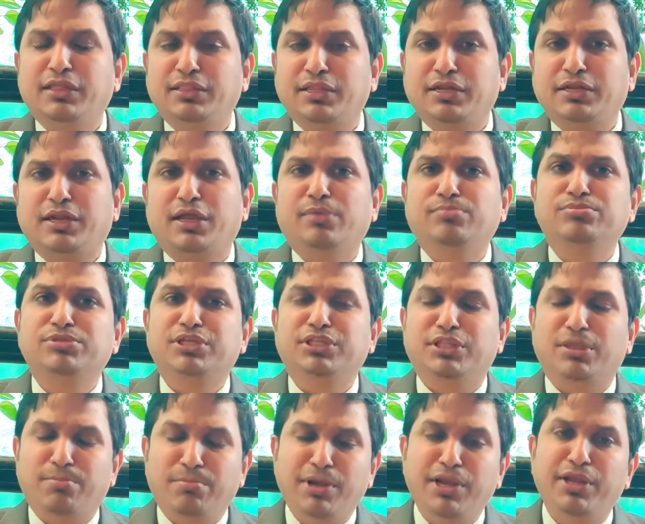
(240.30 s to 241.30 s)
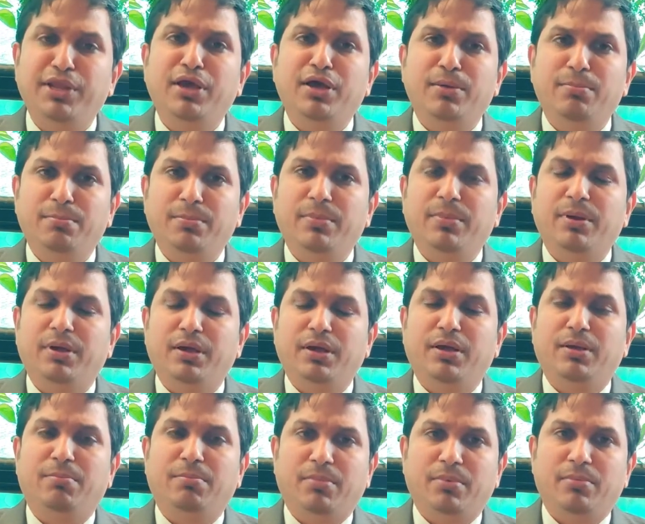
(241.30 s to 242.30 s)
that comes in the media
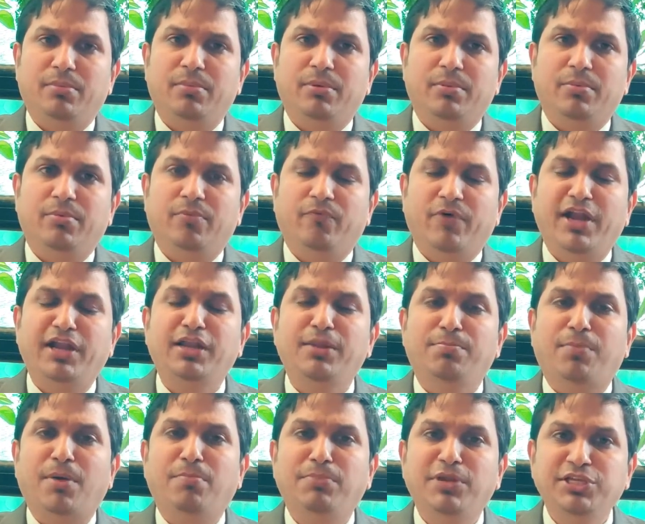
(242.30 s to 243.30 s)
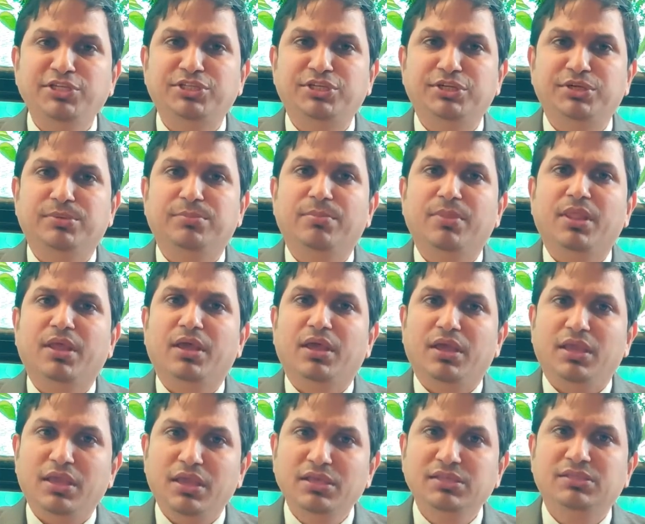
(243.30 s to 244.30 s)
widely published
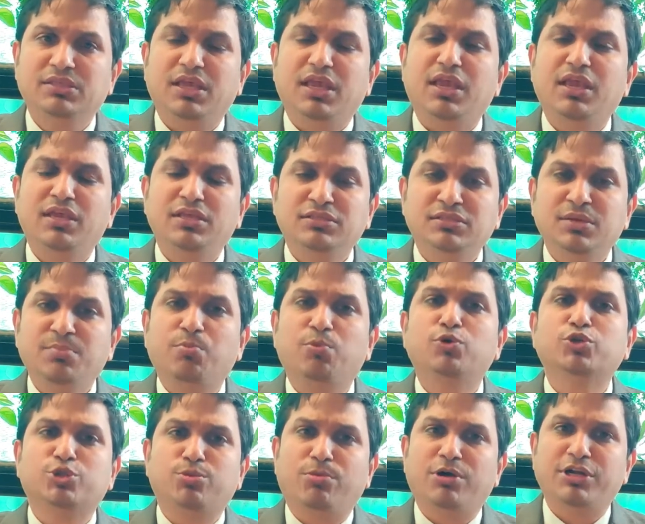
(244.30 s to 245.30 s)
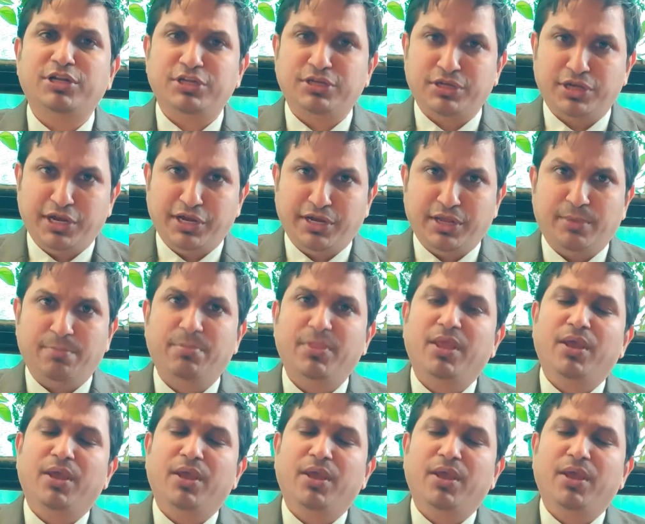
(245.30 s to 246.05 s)
is a post-mortem data,